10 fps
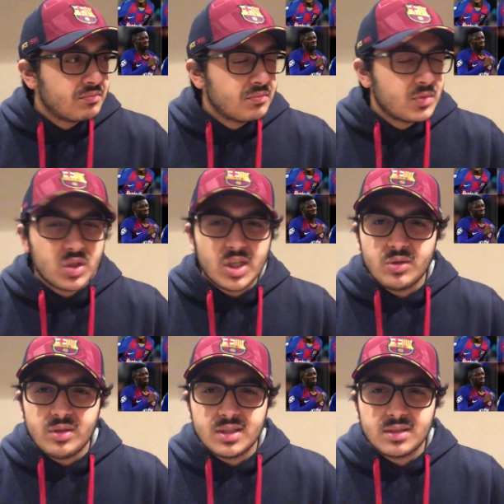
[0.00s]
should I
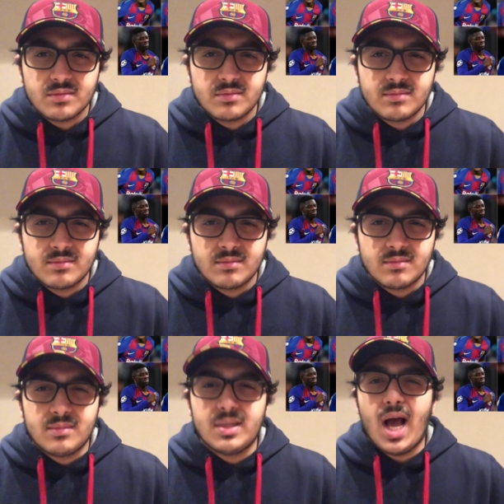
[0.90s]
shoot this?
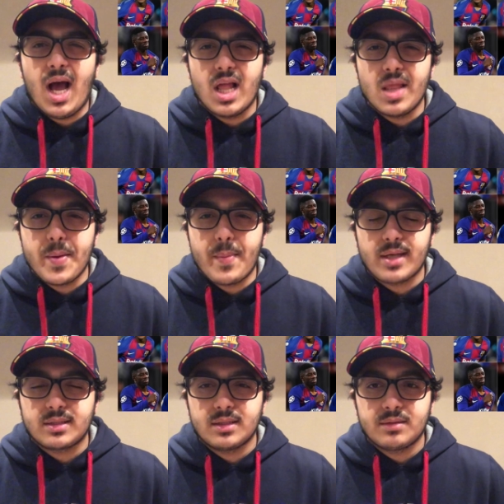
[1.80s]
Nah, let me
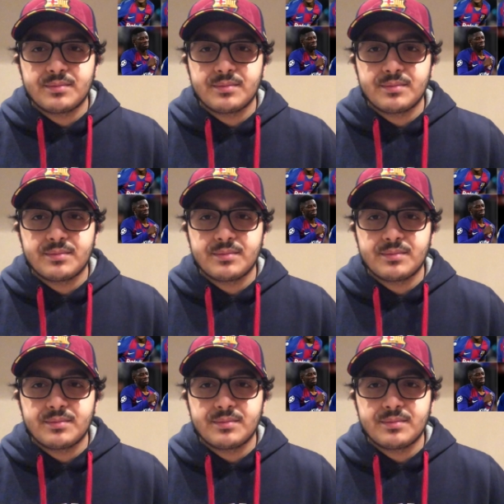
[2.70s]
pass it.